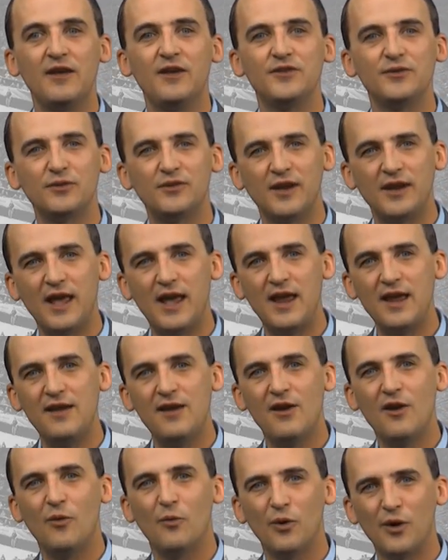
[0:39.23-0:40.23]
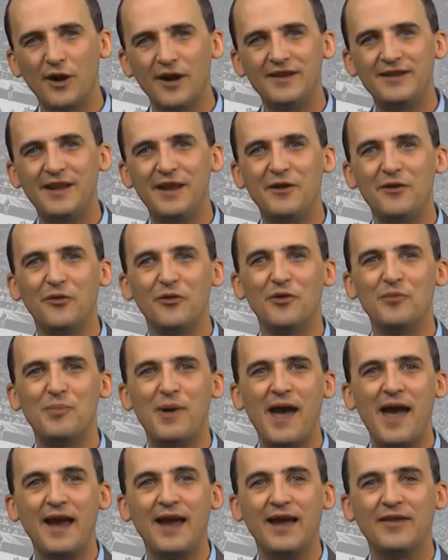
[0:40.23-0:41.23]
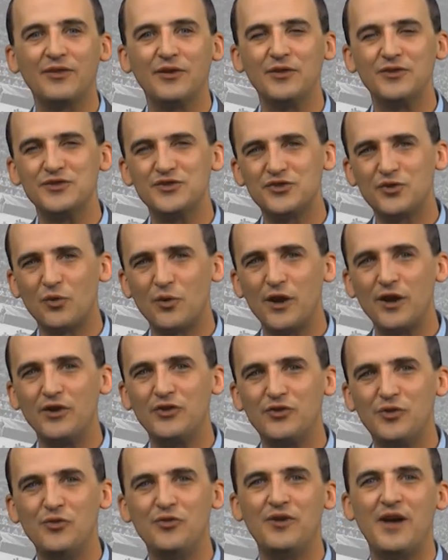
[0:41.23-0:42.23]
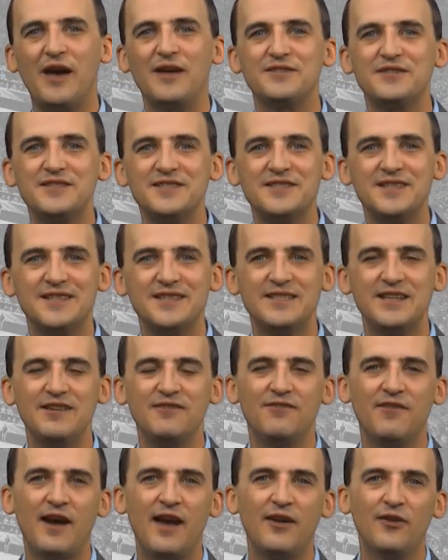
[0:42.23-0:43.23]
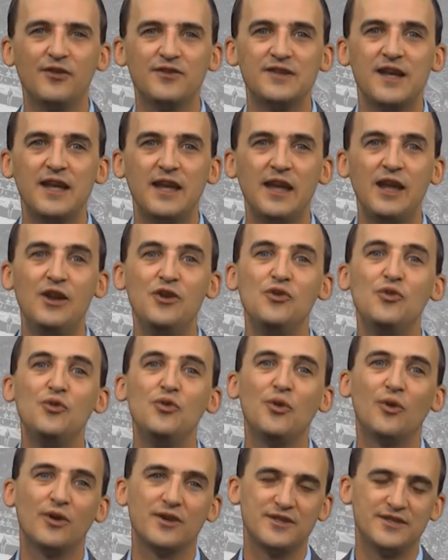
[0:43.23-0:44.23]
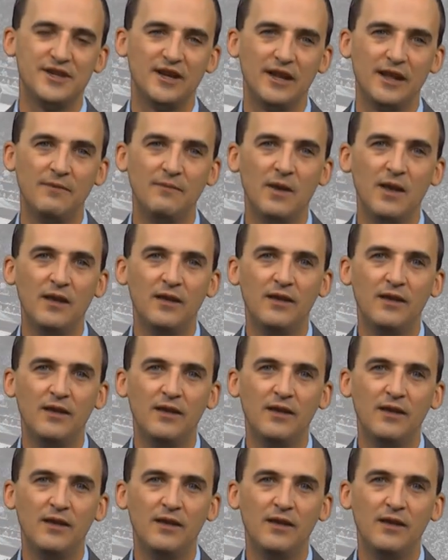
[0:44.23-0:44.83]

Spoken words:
so today we're going to take a look back at the historic 2016 finals in New York City.